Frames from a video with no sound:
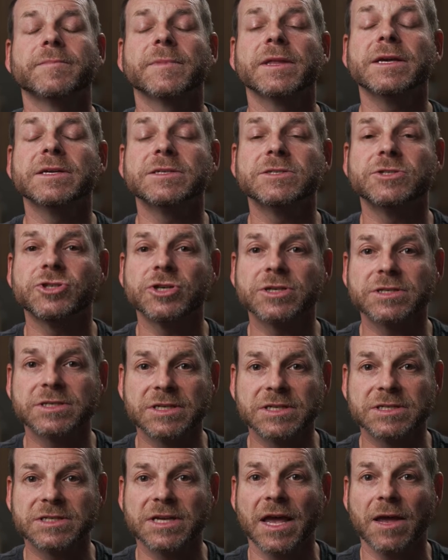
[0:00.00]
is just
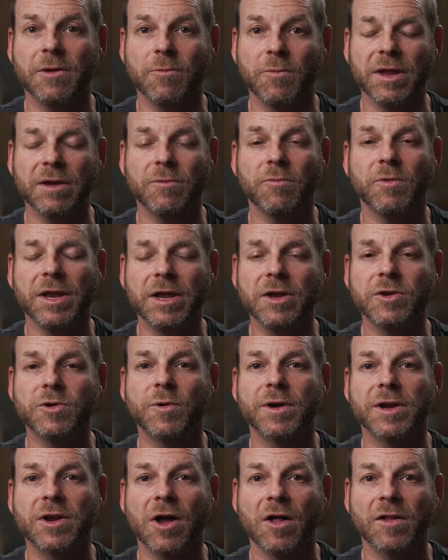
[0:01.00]
to say we need to
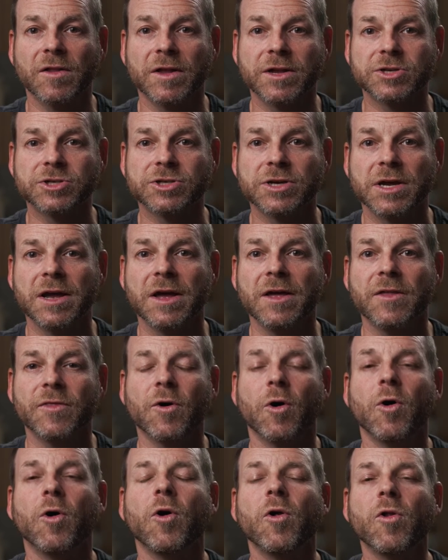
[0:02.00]
acknowledge
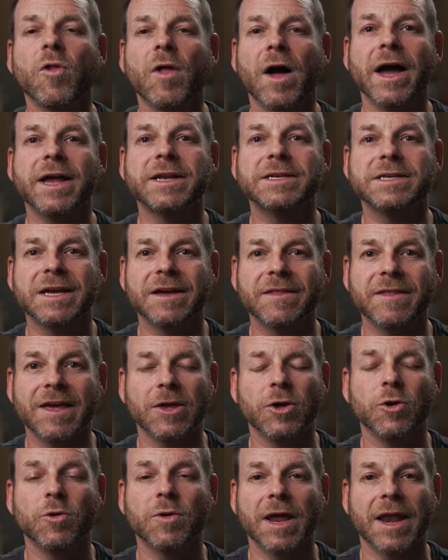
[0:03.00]
the whole idea that
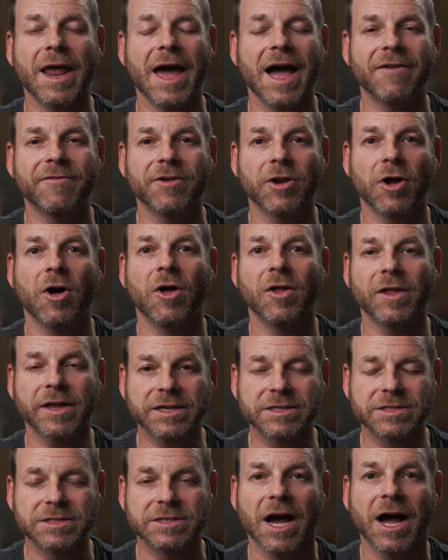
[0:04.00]
you can have it all
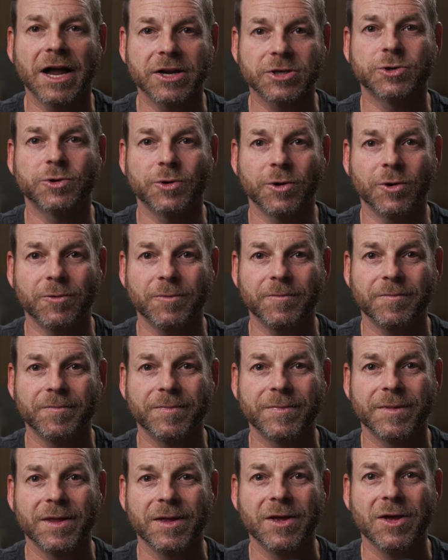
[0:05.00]
is not true.
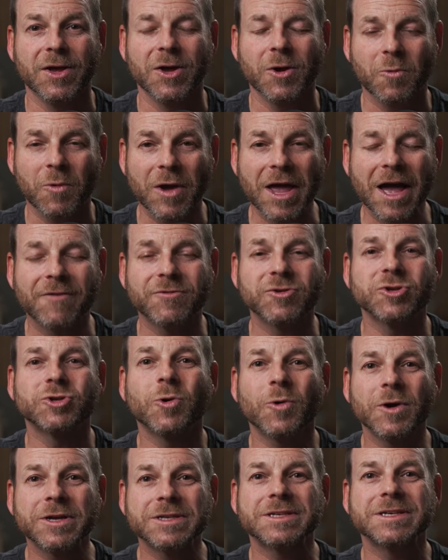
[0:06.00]
We have
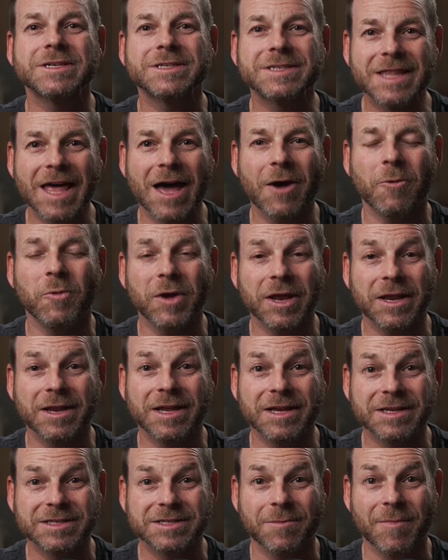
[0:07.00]
choices that we
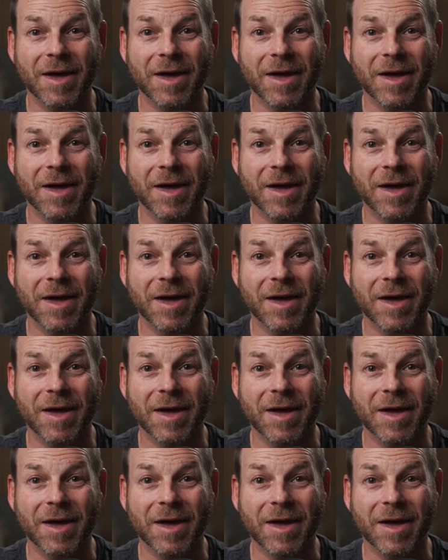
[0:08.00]
need to